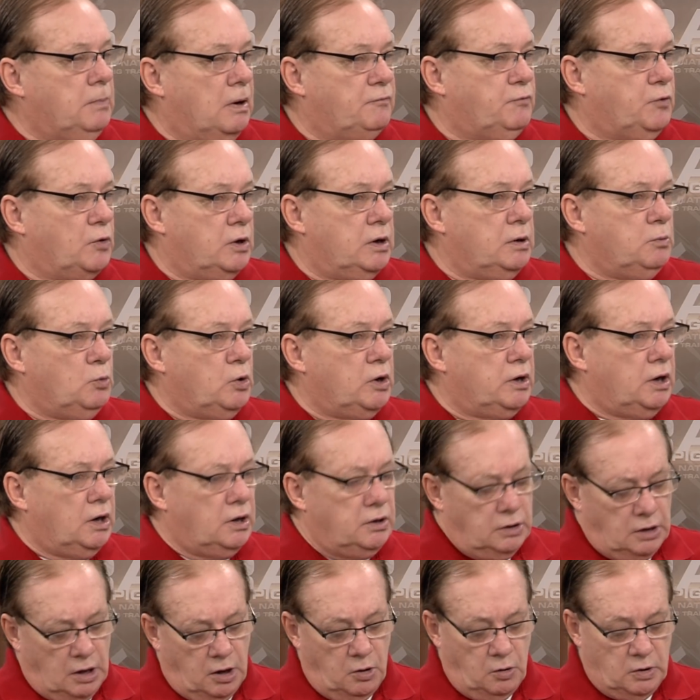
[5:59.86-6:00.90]
For anyone that
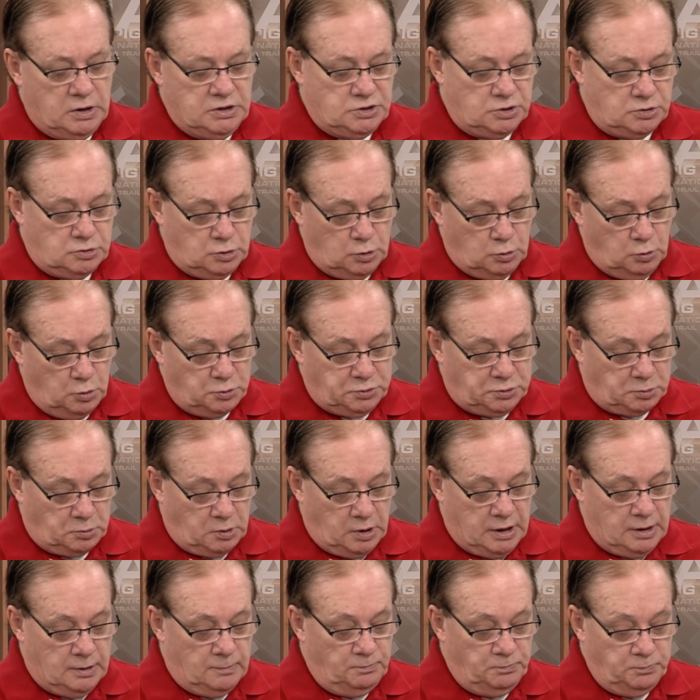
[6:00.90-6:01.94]
doesn't know, he's a dual
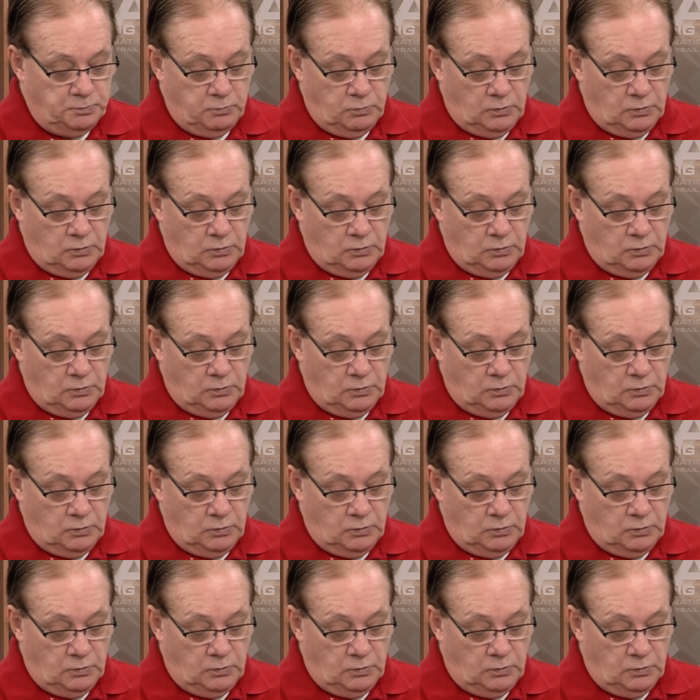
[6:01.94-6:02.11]
threat.